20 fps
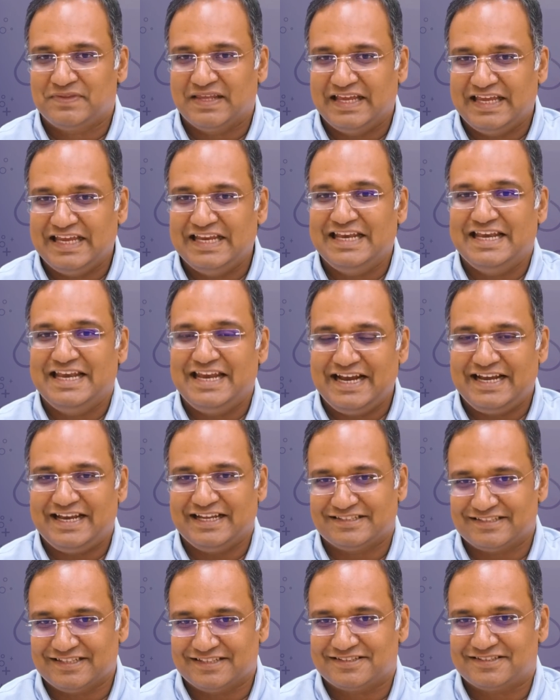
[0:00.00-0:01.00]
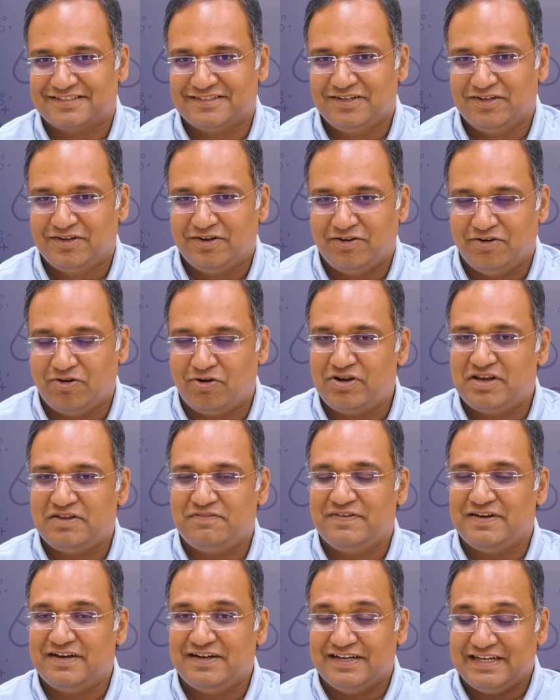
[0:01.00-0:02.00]
in NEET SS, not
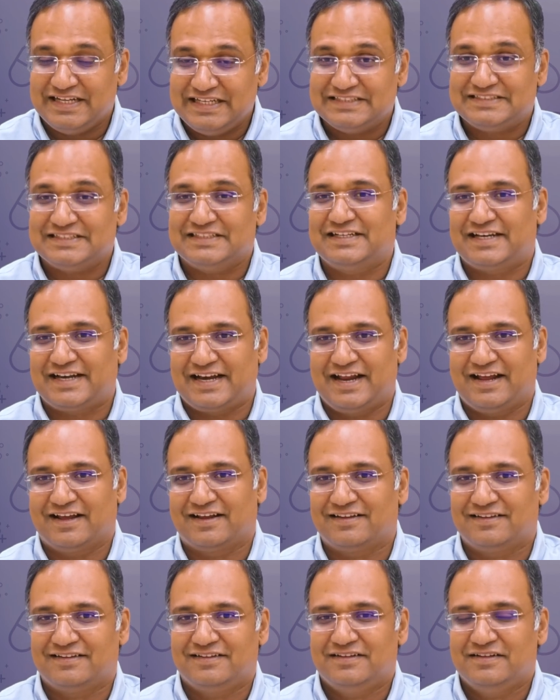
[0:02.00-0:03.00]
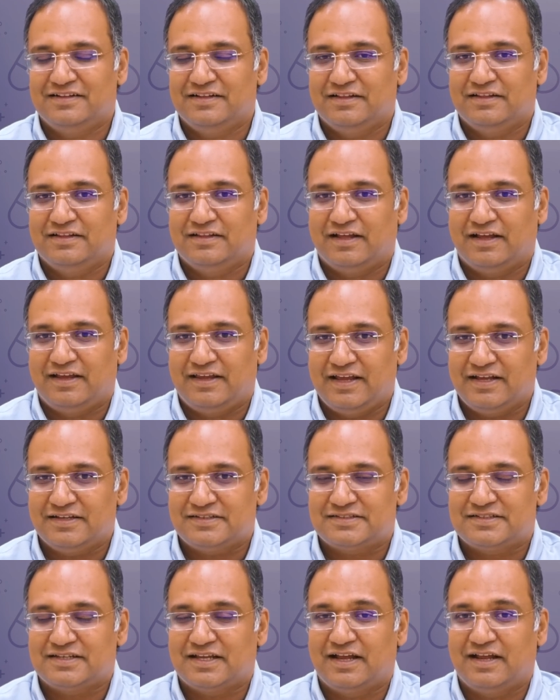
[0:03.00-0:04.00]
even a decent rank,
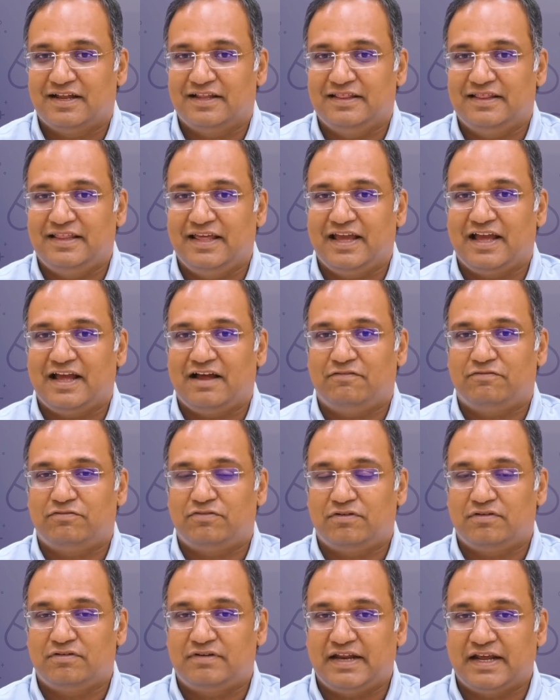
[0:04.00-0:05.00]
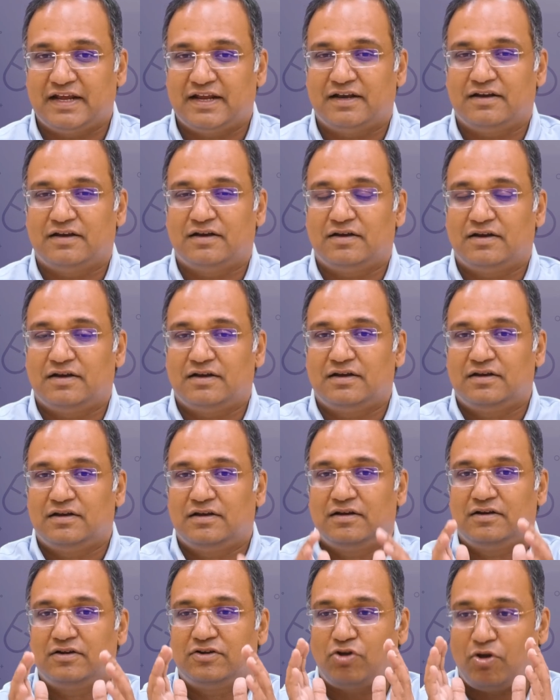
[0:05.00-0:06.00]
yes, they have taken
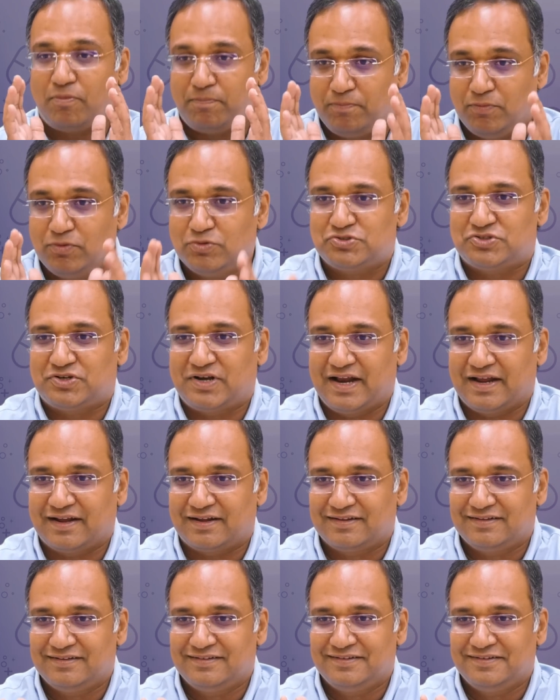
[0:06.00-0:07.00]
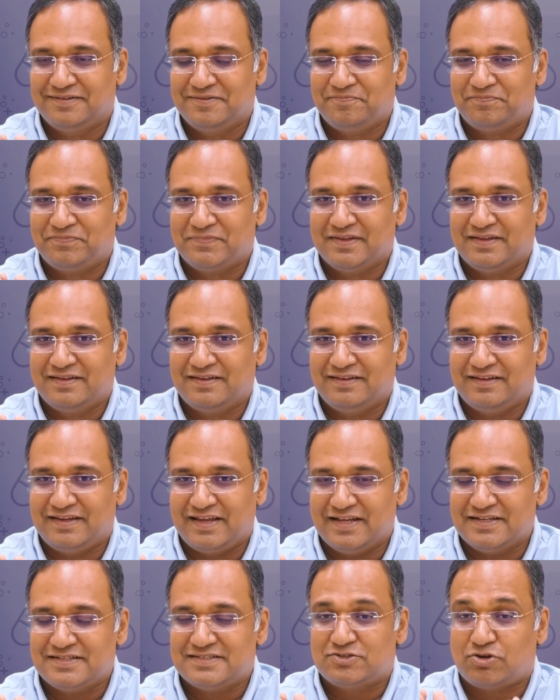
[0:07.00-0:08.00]
topmost rank.
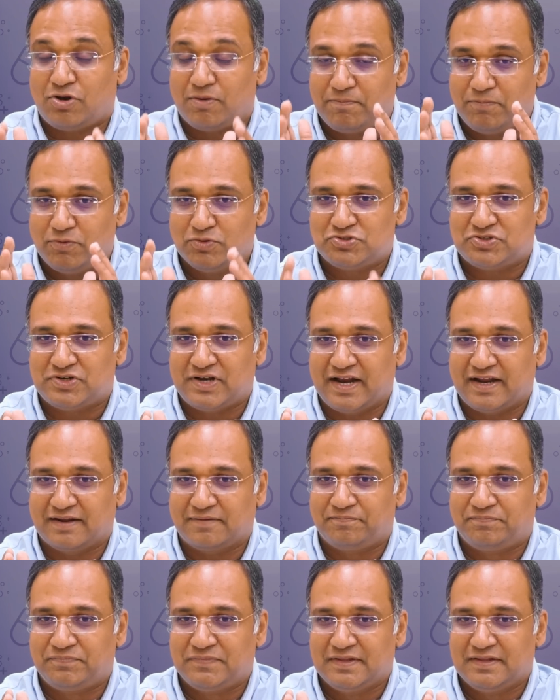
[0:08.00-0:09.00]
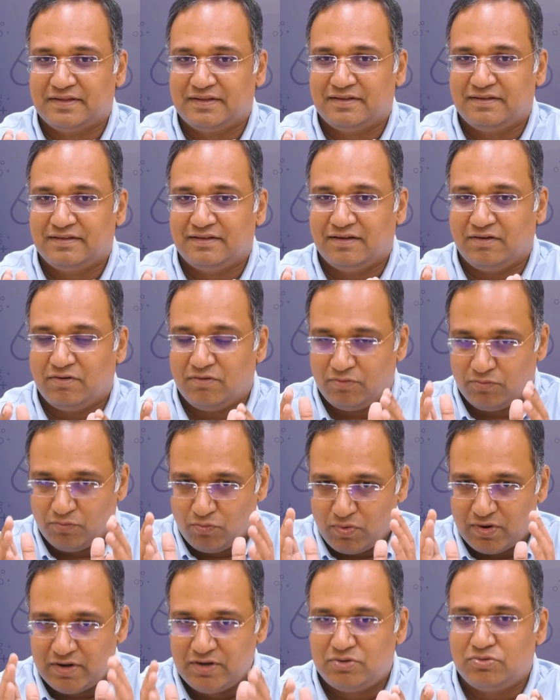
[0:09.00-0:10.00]
Yes, topmost rank.
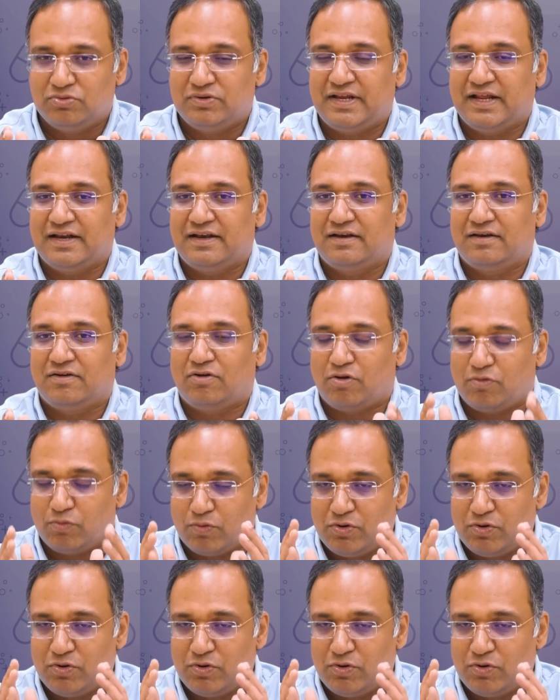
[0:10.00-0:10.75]
1 to 10 or